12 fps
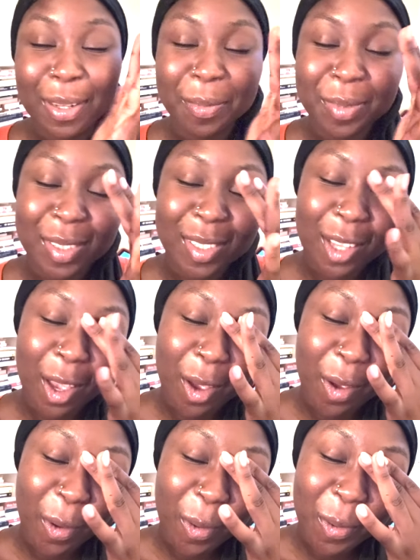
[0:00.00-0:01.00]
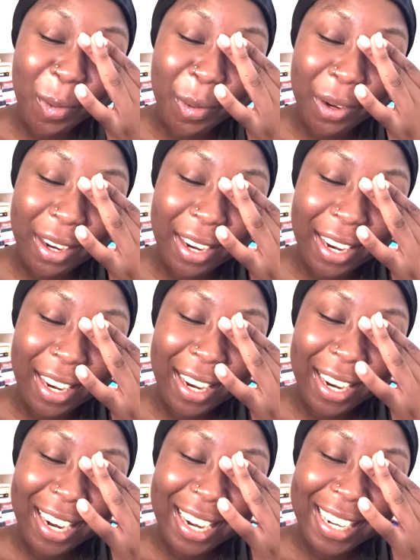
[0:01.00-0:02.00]
I'm so
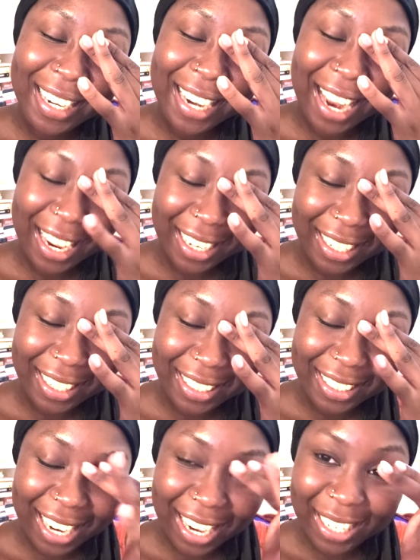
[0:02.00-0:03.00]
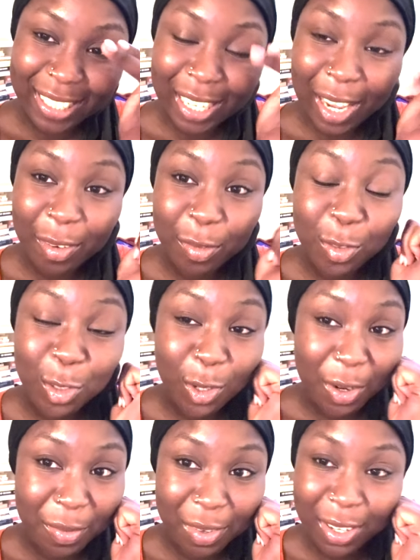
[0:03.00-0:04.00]
knackered, guys. I've
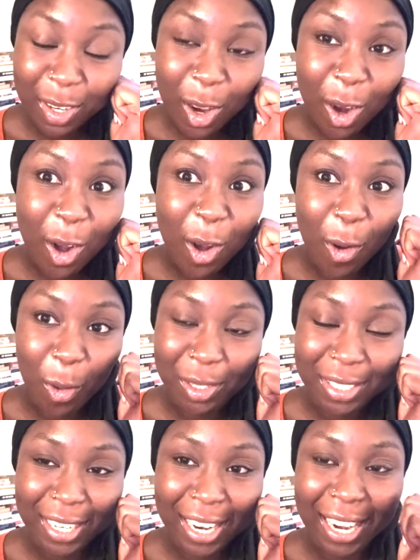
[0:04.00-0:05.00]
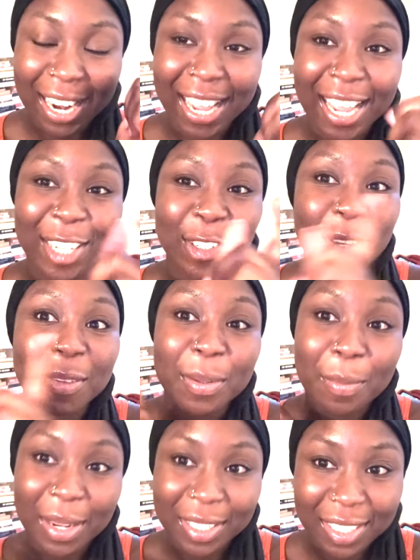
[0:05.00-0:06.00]
driven a lot today. Like, I drove to
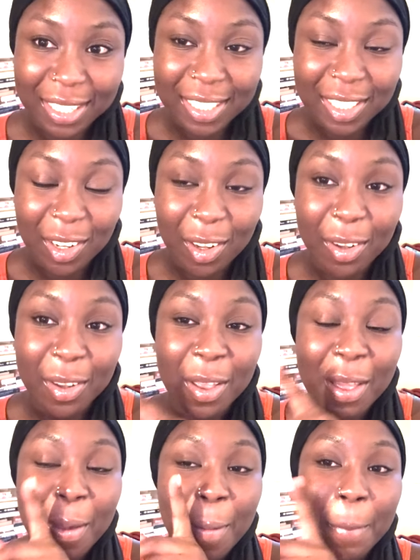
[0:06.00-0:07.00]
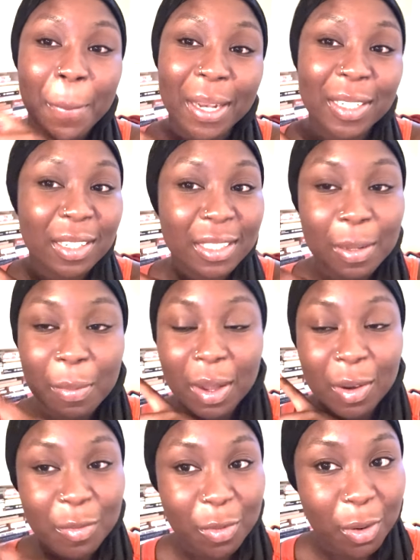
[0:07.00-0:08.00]
Manchester back
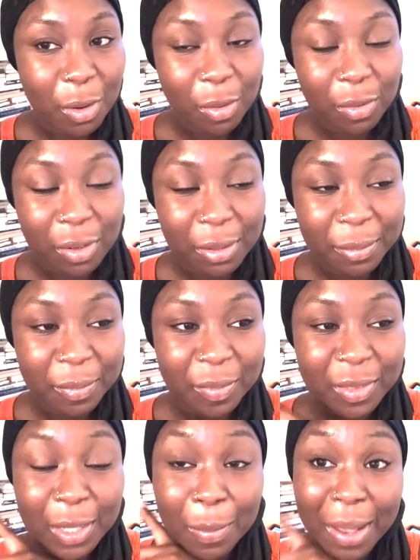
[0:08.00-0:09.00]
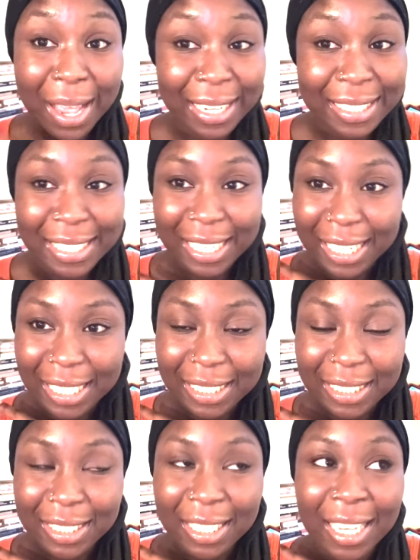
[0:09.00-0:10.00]
and forth to my
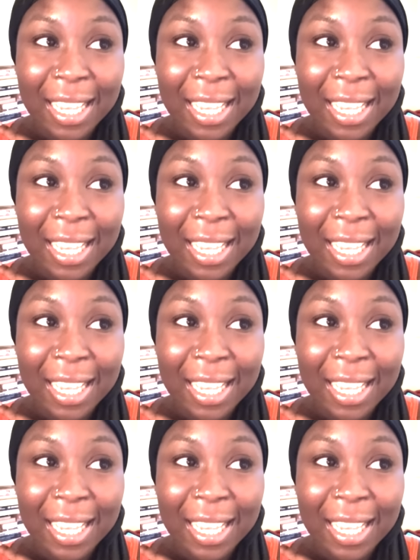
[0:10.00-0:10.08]
auntie's,